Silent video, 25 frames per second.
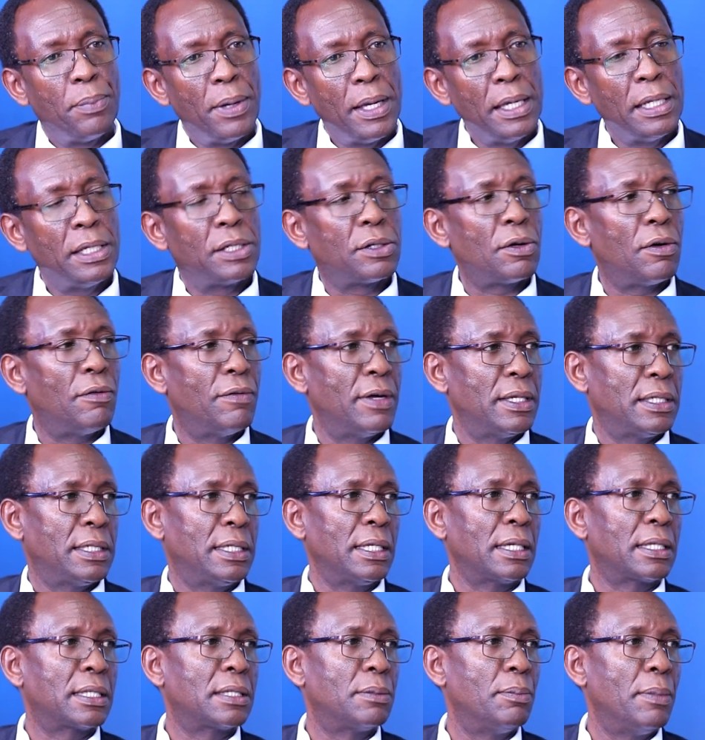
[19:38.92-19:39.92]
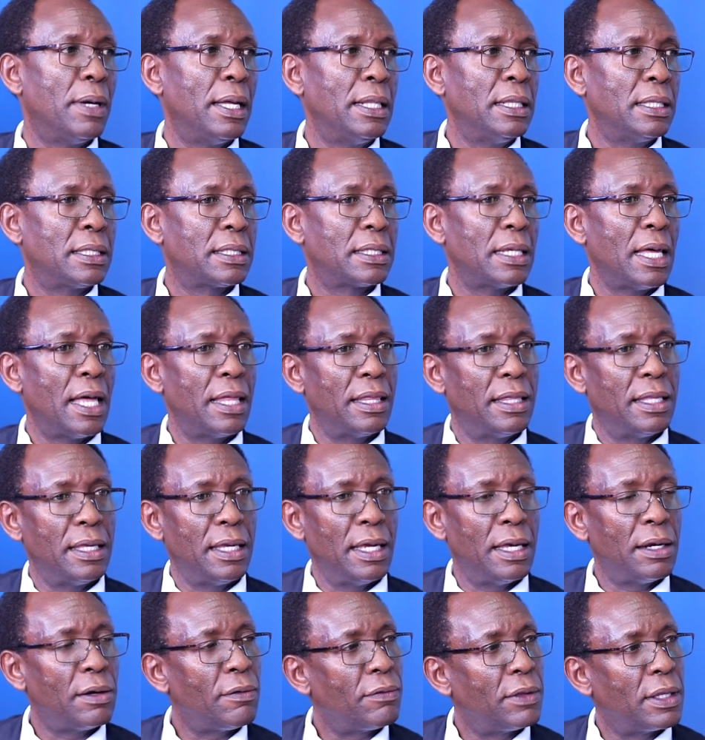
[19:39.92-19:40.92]
pay it over 6 months. At
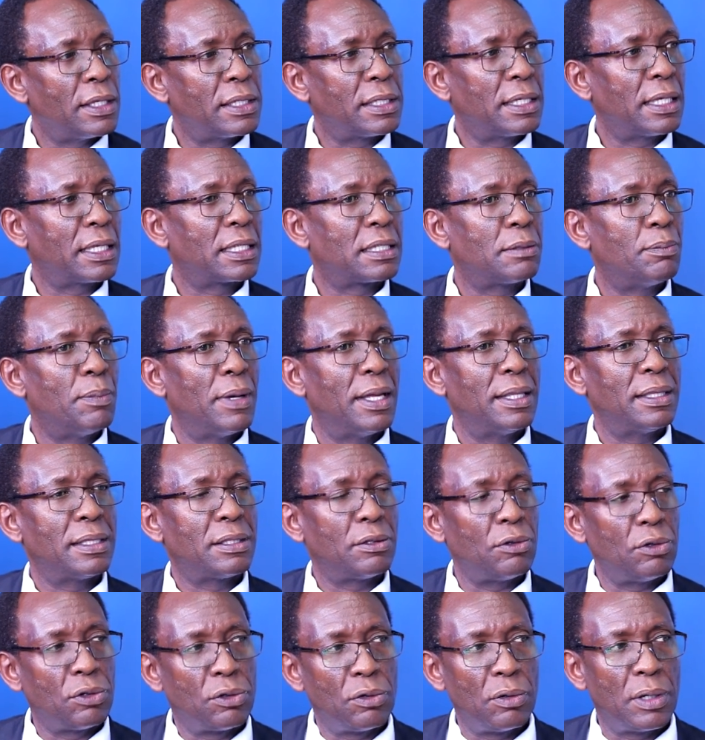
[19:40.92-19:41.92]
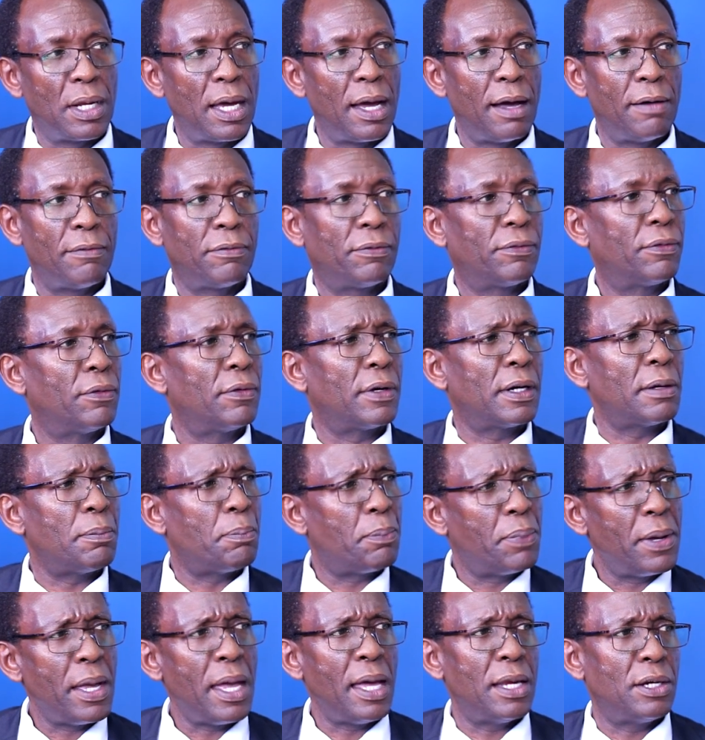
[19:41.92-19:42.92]
the end of the 6 months, you should have
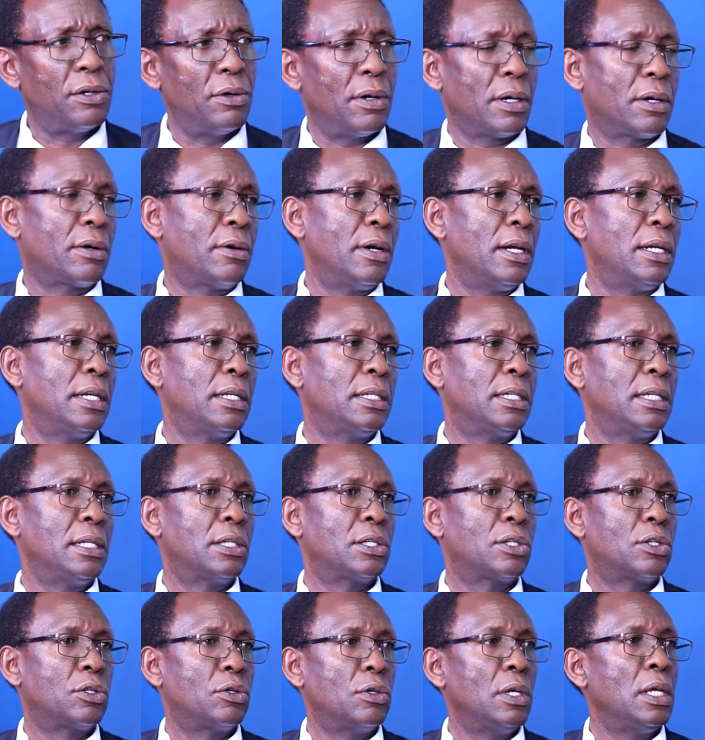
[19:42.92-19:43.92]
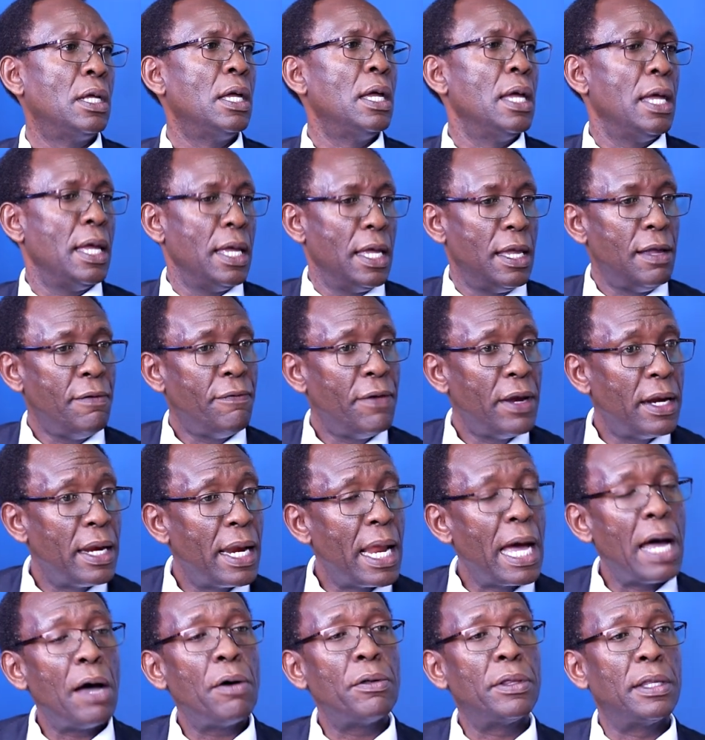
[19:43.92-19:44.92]
repaired your credit history.
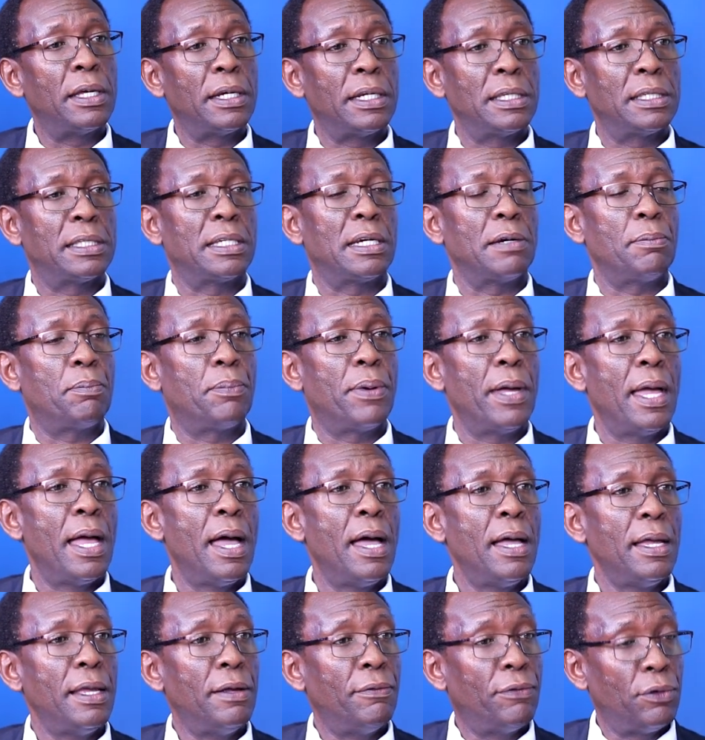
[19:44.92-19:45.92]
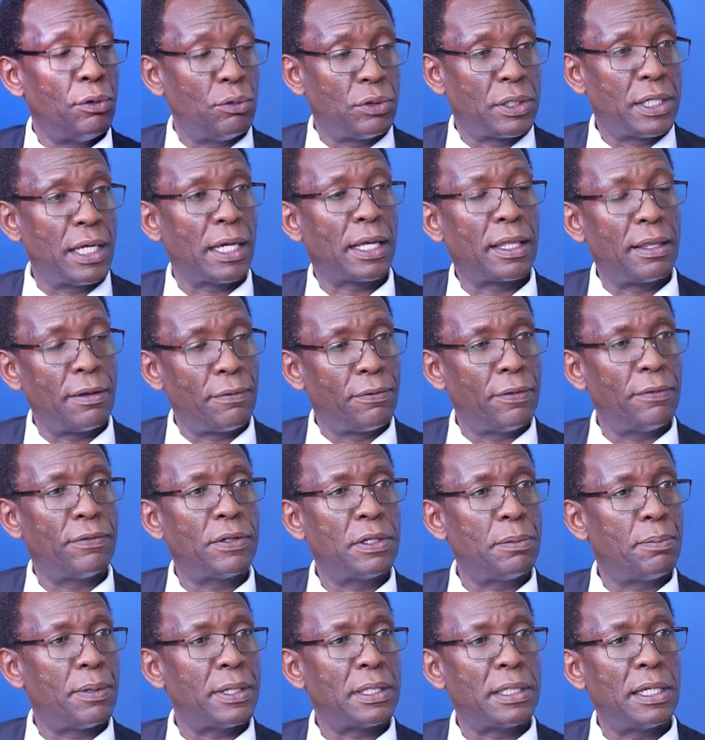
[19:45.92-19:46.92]
Even now, there is repair. If you take the
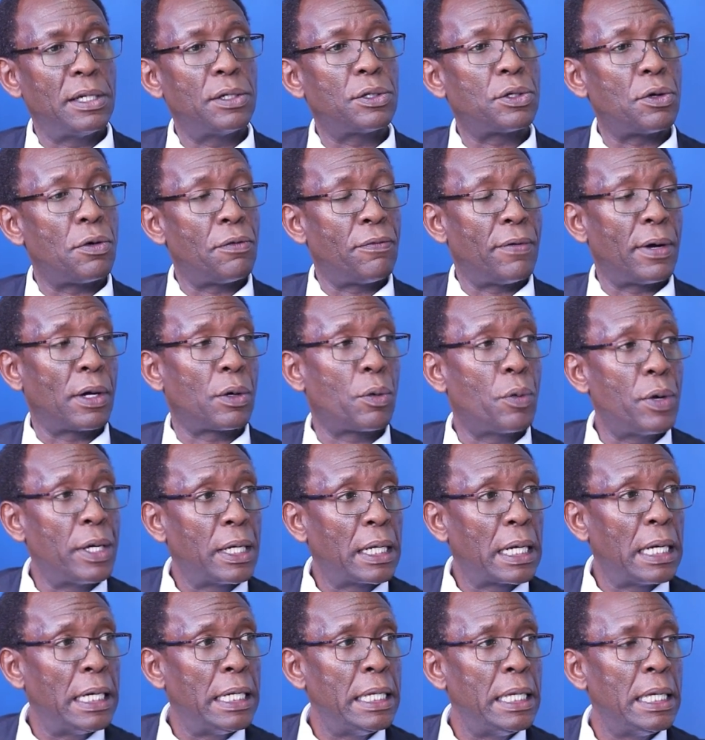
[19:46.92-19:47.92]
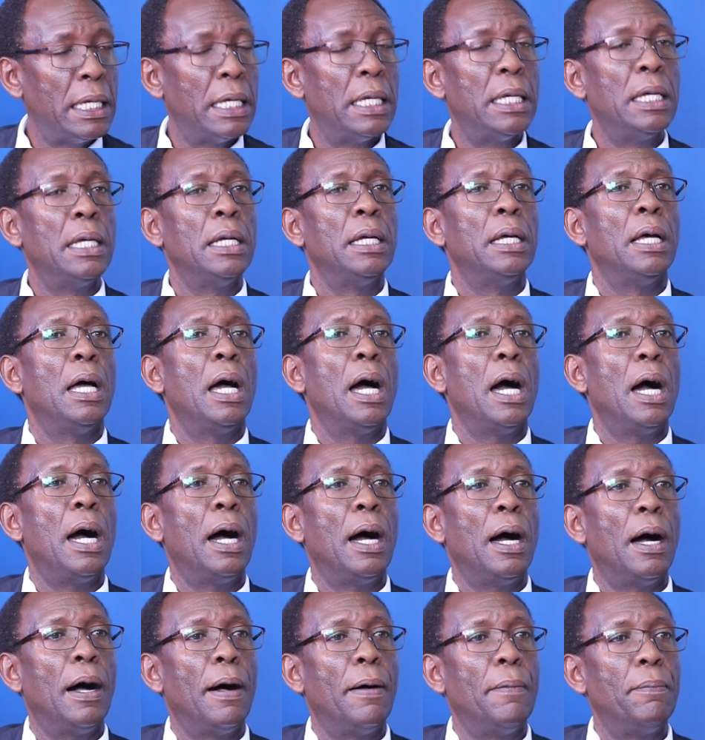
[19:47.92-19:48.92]
50% offer quickly,
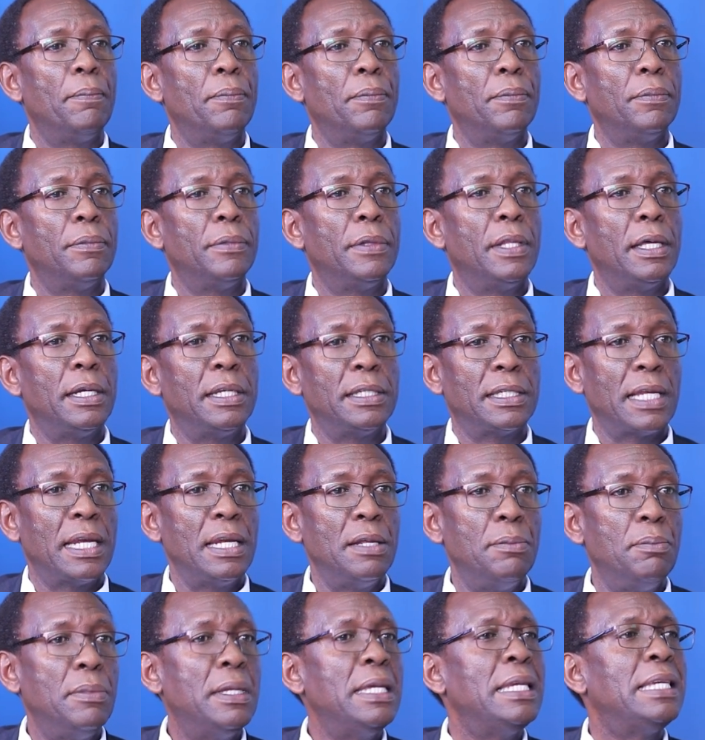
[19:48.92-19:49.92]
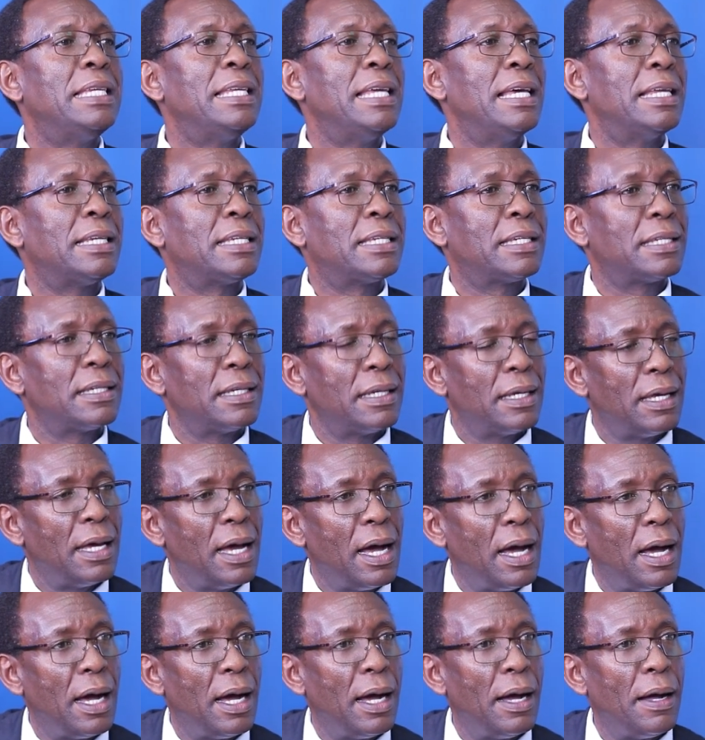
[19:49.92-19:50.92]
mm-hmm. There is an immediate
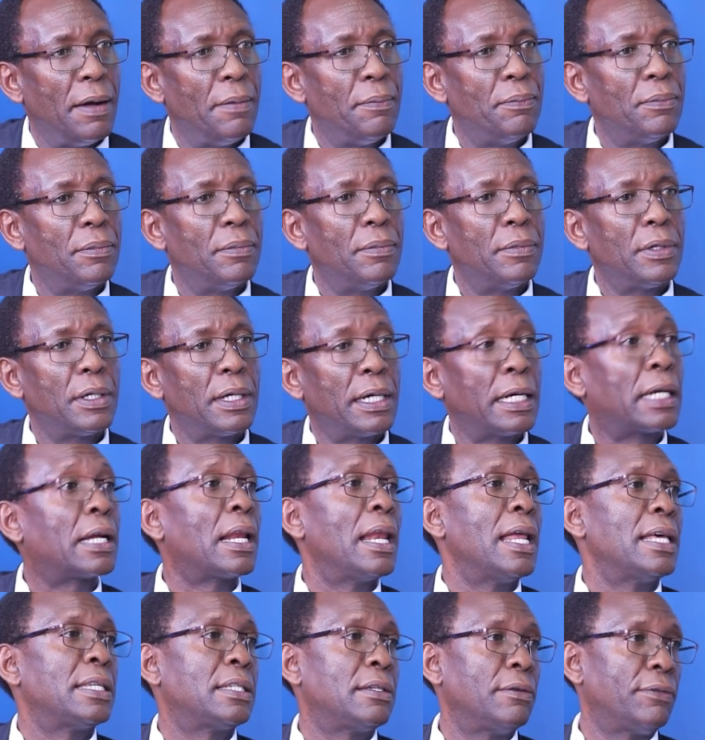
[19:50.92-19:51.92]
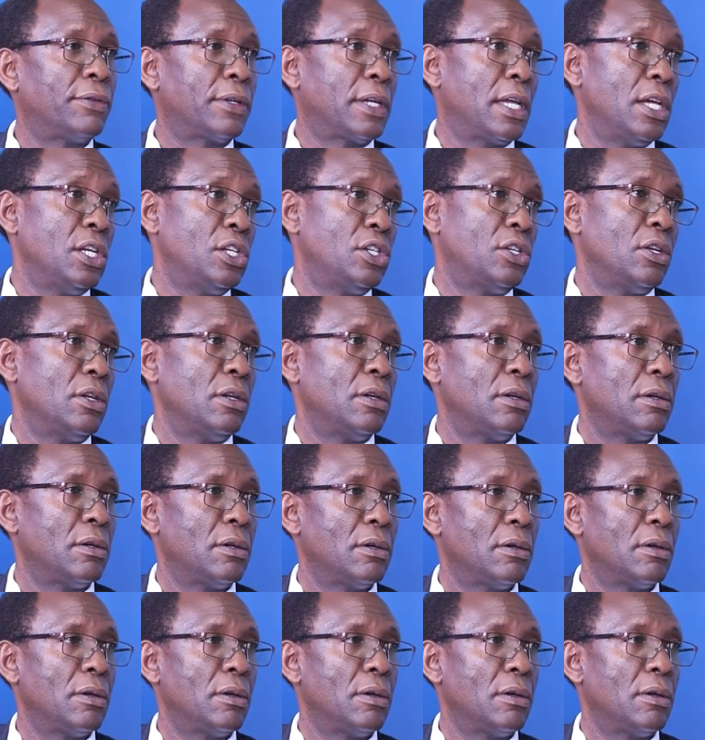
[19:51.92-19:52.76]
reclassification